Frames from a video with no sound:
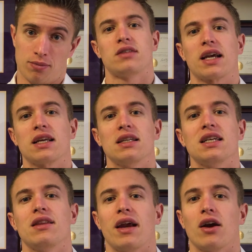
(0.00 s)

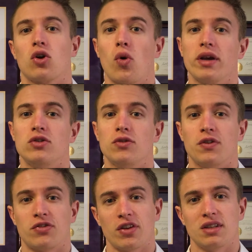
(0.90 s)
Secondly, they are going to
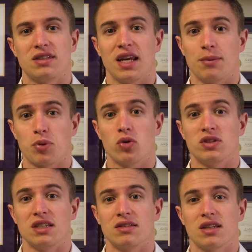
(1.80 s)
facilitate
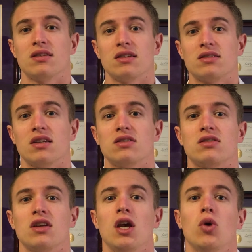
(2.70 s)
protein
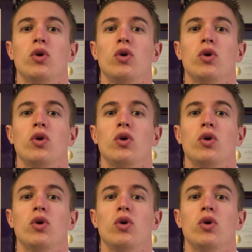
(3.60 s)
synthesis,